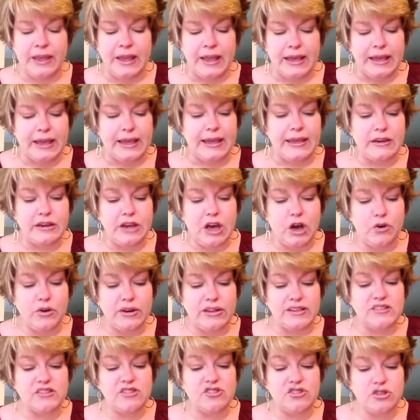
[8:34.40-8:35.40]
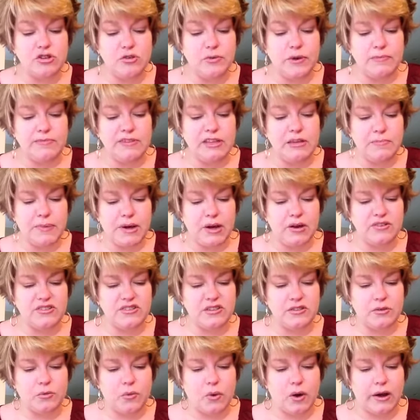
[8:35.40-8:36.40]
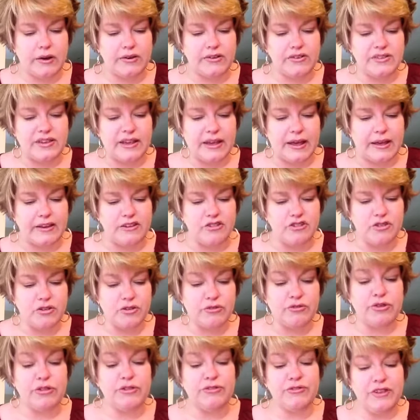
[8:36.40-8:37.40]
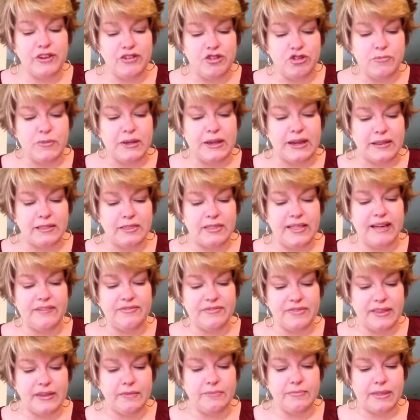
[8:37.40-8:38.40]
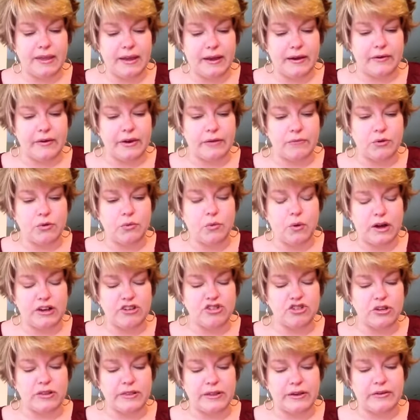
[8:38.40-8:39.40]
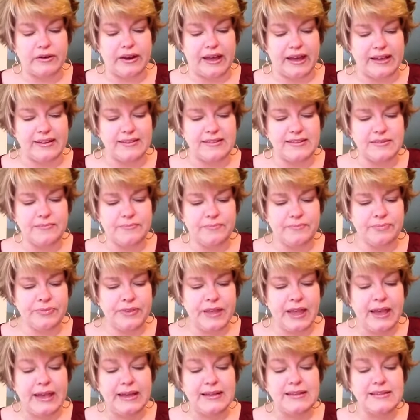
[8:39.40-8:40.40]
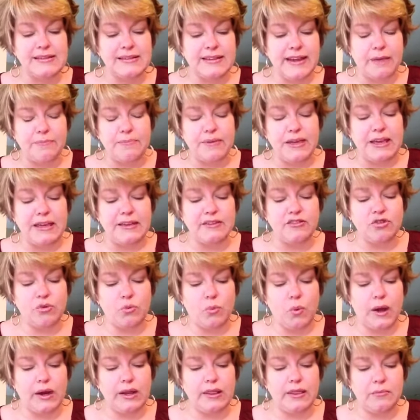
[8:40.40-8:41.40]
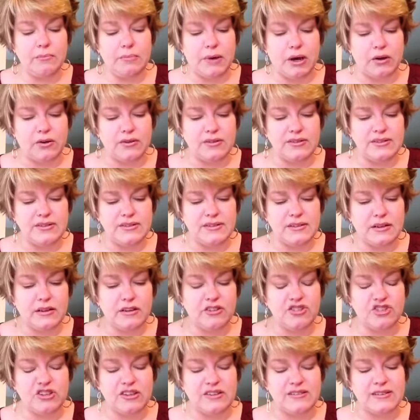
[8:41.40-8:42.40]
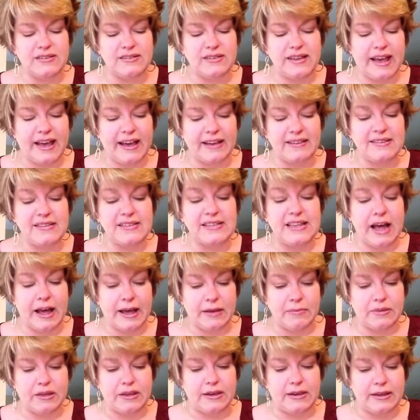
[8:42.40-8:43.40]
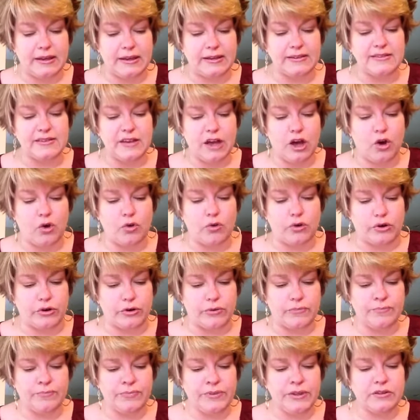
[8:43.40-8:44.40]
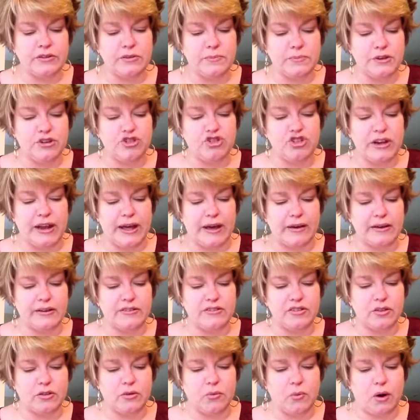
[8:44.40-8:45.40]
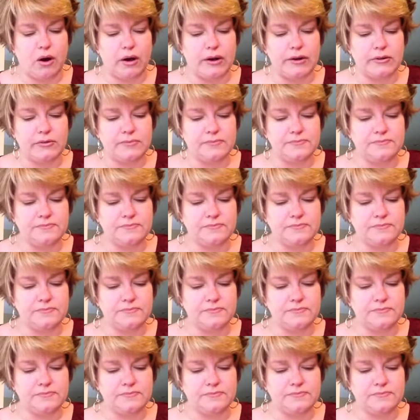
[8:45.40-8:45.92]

He noticed two empty boats at the water's edge, for the fishermen had left them there and were washing their nets. Stepping into one of the boats, Jesus asked Simon, its owner, to push it out into the water.